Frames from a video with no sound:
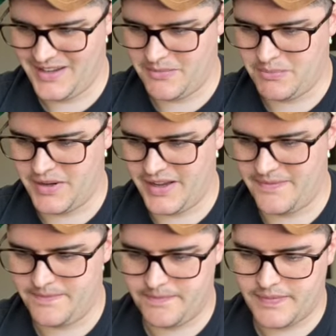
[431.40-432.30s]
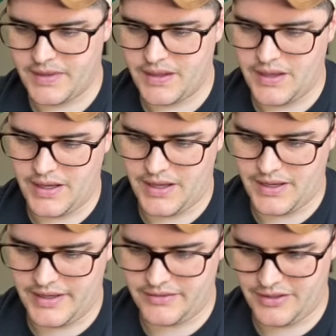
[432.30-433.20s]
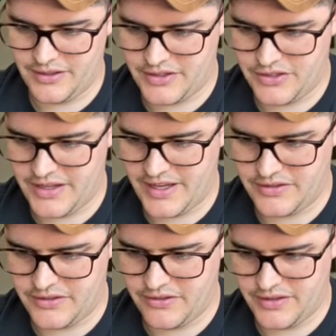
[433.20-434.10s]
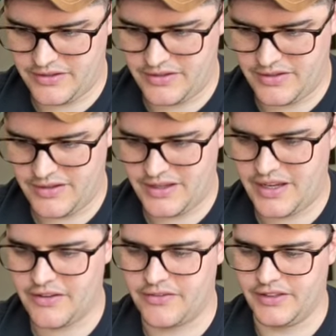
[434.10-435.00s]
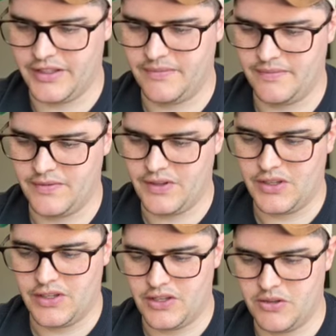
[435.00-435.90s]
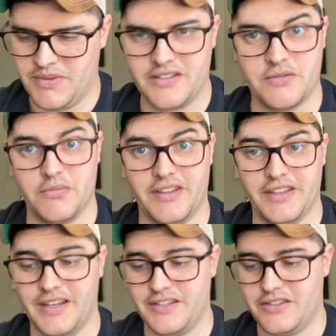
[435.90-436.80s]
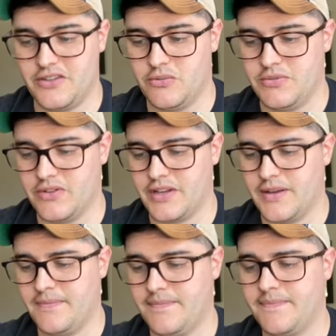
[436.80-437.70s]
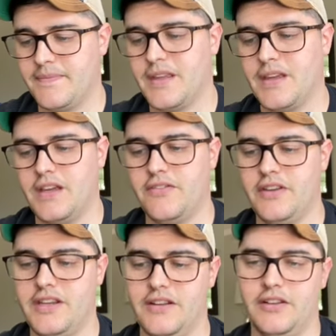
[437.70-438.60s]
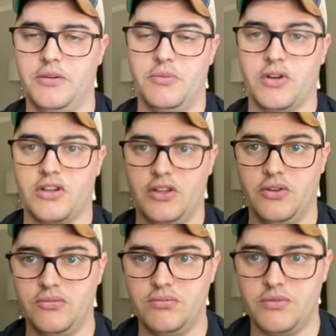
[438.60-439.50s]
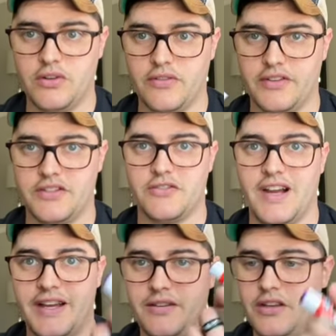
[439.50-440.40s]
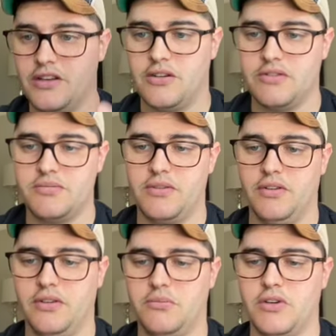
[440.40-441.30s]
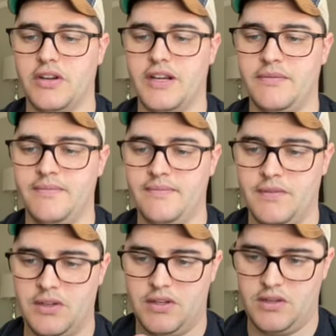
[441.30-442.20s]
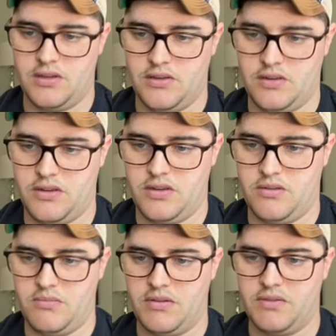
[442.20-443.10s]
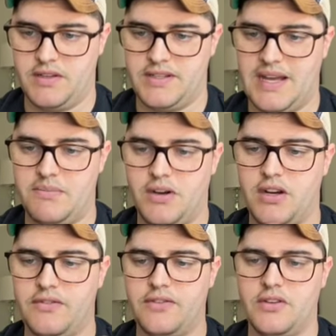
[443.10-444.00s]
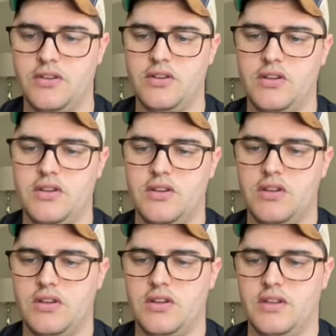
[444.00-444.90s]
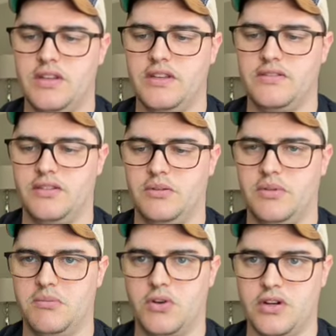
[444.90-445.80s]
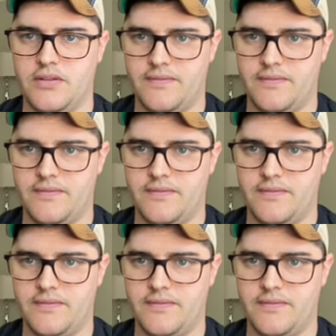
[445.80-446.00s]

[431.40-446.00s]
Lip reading: But as long as you guys do this carefully, you'll make some really nice cubes, okay? If you need a little more glue, or if it's dried, you can always put a little more on. All right, you might want to top off these a little bit more.